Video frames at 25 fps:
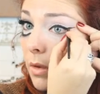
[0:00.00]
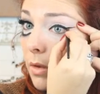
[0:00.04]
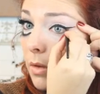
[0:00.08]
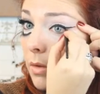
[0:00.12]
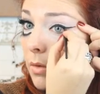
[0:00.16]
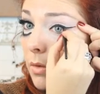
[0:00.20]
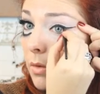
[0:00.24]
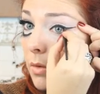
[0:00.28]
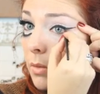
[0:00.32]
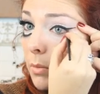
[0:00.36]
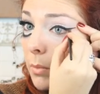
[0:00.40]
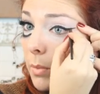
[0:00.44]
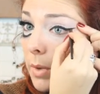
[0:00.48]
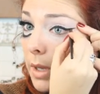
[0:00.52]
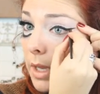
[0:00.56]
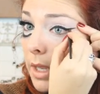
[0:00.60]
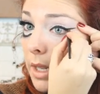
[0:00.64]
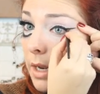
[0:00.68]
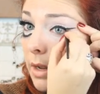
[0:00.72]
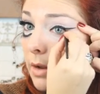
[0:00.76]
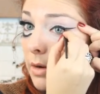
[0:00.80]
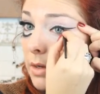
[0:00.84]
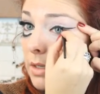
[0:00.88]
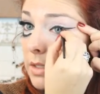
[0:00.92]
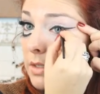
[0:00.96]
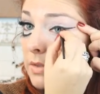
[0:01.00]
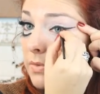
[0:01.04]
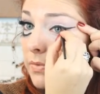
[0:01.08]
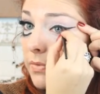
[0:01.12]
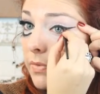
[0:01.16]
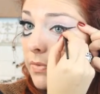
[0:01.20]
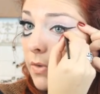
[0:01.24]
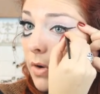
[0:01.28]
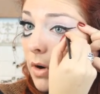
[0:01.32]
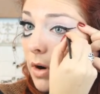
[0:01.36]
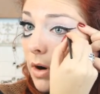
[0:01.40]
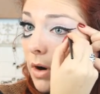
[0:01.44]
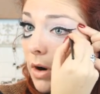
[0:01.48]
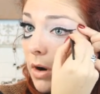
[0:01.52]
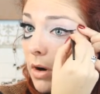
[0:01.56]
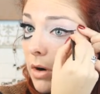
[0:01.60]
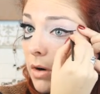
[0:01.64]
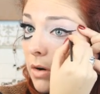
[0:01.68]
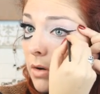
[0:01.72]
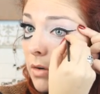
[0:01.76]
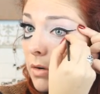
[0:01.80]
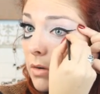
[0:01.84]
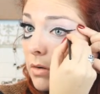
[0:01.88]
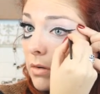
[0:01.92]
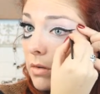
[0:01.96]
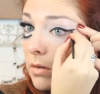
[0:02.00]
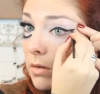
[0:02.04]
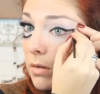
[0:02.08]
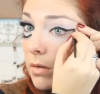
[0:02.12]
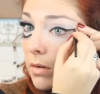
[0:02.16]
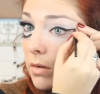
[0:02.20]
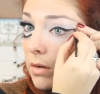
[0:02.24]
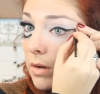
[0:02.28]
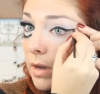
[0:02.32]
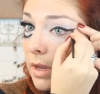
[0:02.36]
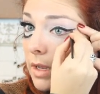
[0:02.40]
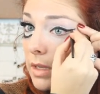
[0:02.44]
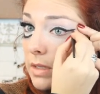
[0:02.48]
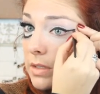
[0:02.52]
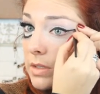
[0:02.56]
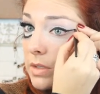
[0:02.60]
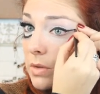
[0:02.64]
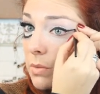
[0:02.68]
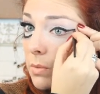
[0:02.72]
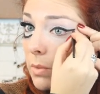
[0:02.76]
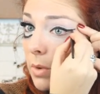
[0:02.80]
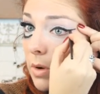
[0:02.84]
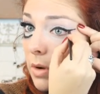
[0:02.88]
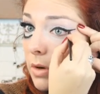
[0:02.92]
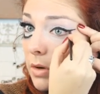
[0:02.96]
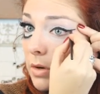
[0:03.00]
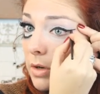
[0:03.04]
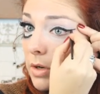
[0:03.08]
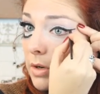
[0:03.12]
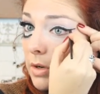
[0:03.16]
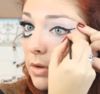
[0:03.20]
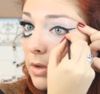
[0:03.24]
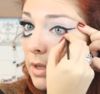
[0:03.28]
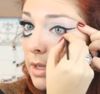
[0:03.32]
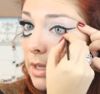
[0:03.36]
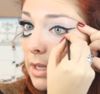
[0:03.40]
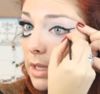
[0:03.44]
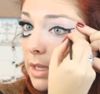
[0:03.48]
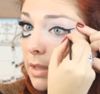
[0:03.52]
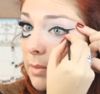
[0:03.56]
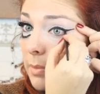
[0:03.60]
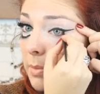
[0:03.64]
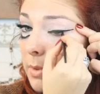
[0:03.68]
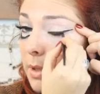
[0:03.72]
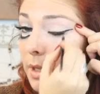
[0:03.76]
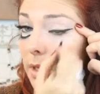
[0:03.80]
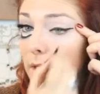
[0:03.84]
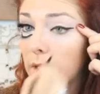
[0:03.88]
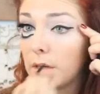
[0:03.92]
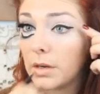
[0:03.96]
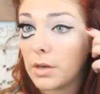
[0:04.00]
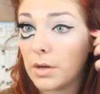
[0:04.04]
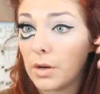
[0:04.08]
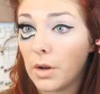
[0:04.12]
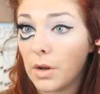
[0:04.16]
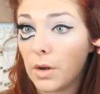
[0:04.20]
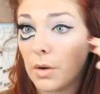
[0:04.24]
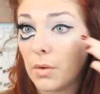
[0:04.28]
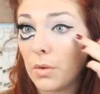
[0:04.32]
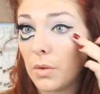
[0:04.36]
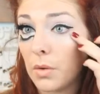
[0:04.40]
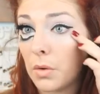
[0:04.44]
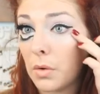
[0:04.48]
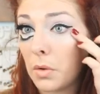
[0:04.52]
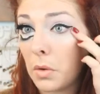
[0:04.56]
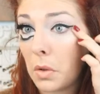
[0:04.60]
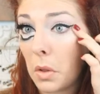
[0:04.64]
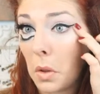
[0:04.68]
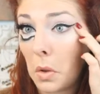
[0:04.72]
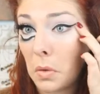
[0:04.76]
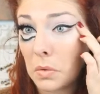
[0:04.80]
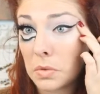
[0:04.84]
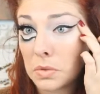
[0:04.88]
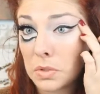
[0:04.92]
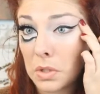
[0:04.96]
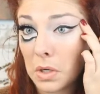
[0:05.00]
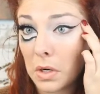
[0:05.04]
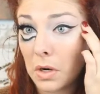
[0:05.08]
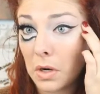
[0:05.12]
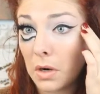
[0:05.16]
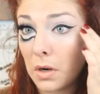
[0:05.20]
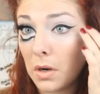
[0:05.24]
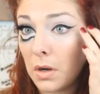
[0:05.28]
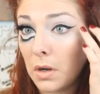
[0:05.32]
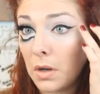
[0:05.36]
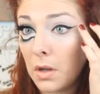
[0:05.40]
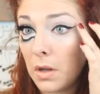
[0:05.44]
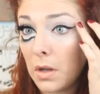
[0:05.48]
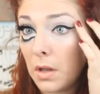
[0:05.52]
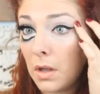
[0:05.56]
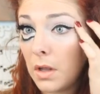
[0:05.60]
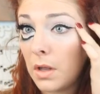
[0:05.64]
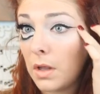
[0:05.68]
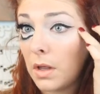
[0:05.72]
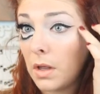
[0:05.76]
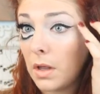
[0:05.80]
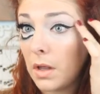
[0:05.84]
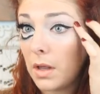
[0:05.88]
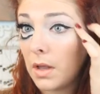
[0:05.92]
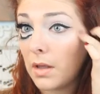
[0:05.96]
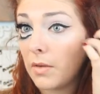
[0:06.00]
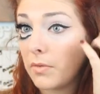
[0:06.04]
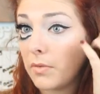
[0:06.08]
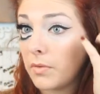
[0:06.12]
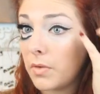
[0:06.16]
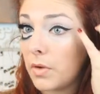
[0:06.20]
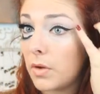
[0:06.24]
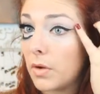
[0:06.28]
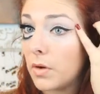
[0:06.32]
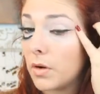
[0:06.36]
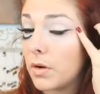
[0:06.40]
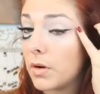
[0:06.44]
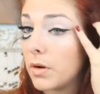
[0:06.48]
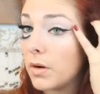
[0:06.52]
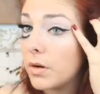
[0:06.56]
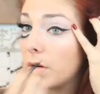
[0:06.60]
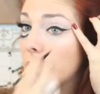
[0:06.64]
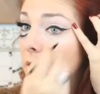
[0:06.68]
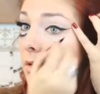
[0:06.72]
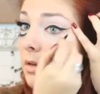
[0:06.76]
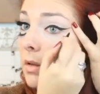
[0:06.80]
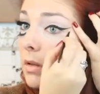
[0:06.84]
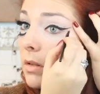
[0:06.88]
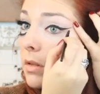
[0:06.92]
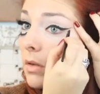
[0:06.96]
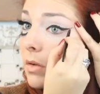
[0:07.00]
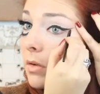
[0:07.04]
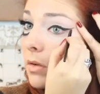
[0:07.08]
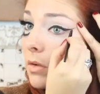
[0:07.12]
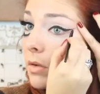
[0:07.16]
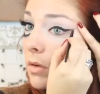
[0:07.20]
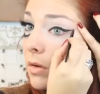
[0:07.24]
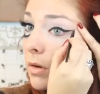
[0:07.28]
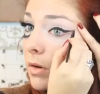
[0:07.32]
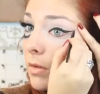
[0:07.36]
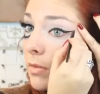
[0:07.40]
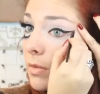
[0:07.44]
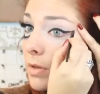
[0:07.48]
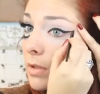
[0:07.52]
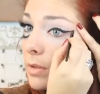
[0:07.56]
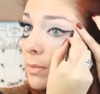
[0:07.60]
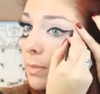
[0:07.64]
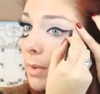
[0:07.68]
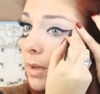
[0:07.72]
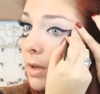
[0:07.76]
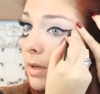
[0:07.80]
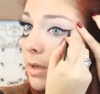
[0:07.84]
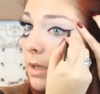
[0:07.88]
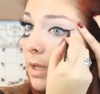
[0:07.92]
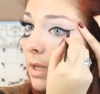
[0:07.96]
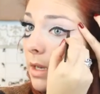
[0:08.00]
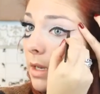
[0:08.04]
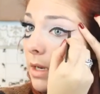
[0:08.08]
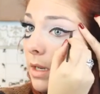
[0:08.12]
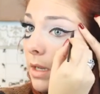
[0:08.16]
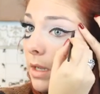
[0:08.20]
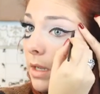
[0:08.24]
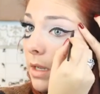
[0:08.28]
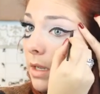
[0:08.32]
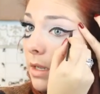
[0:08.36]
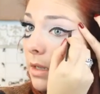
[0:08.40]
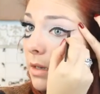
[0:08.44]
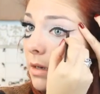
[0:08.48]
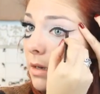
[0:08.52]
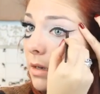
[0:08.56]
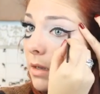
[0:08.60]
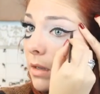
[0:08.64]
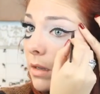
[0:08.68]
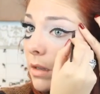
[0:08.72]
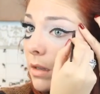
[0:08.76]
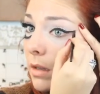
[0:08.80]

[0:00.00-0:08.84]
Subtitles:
You can wing it out as far as you want, or you can keep it, you know, a little closer if you're a little nervous about getting it.